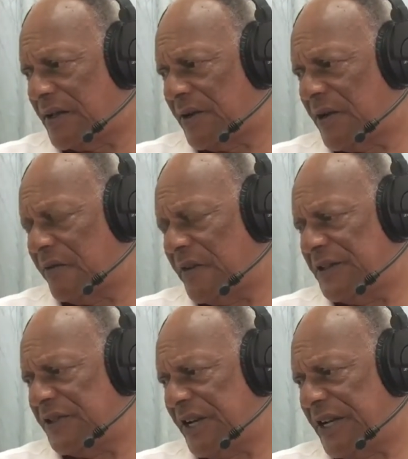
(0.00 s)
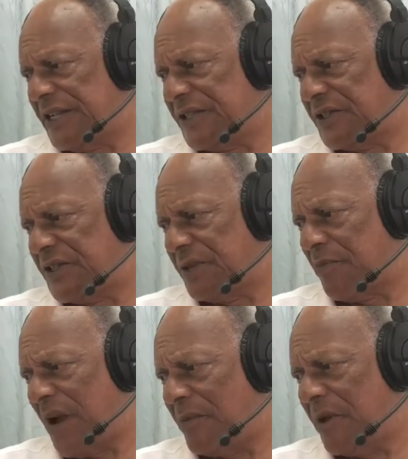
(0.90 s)
Irvin says, the
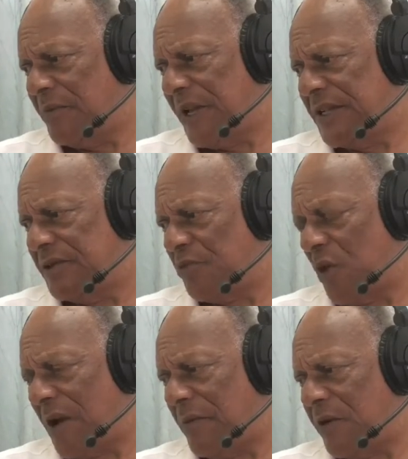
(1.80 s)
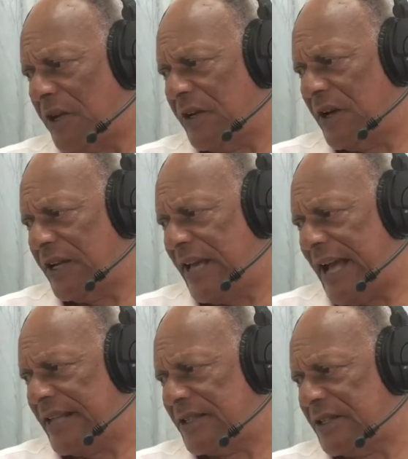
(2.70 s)
problem isn't primarily
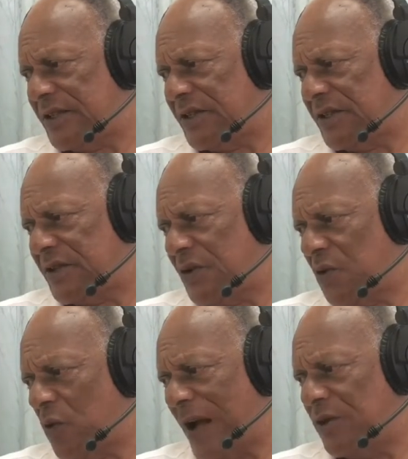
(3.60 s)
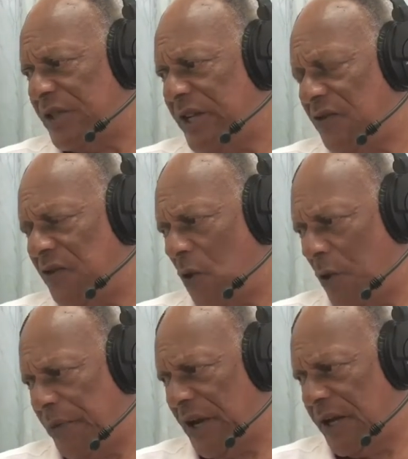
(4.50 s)
LEAD's routing
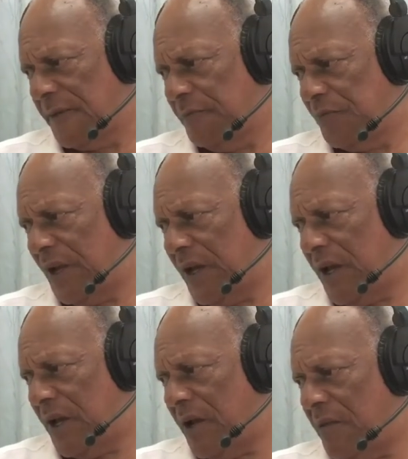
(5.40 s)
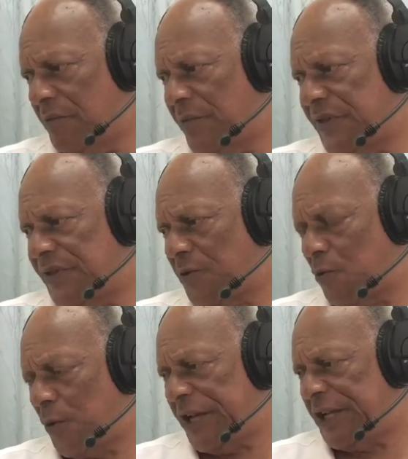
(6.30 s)
formula, but the
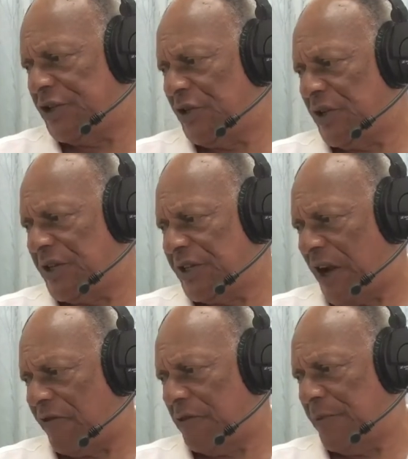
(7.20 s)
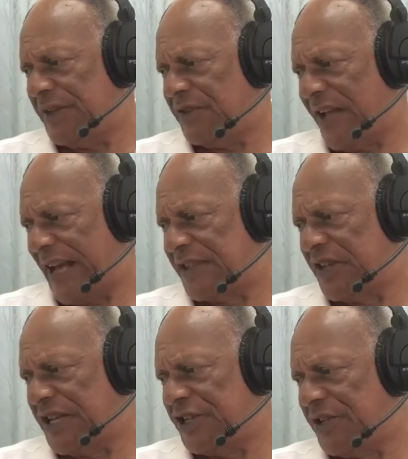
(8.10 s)
regional government
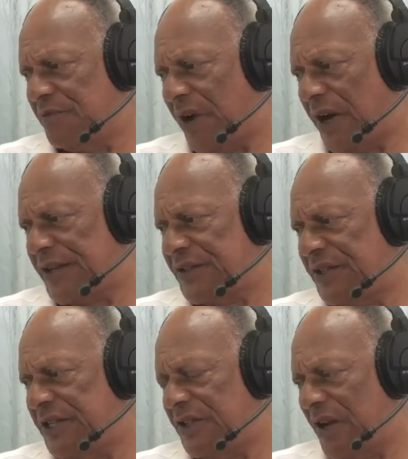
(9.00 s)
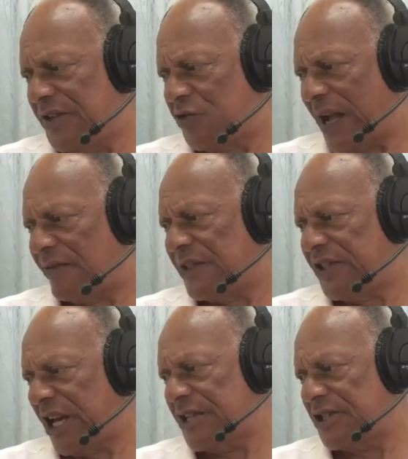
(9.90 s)
taxation policies on travel
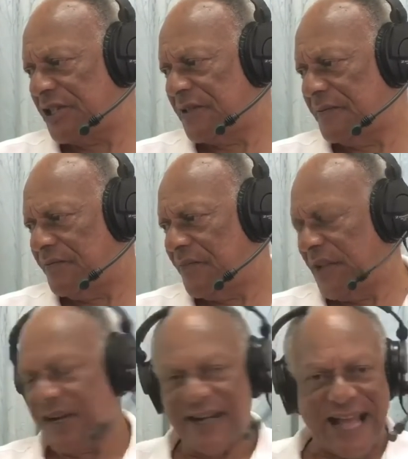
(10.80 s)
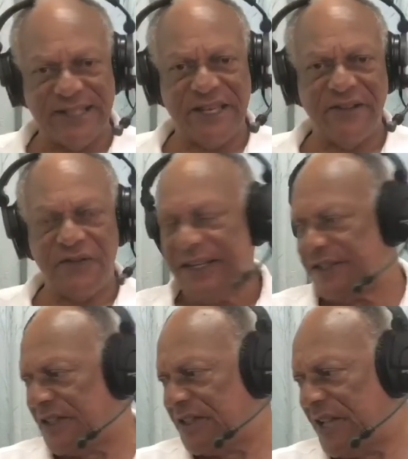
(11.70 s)
tickets, landing
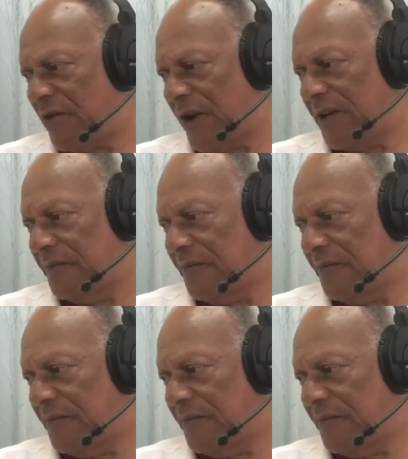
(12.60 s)
fees, etc.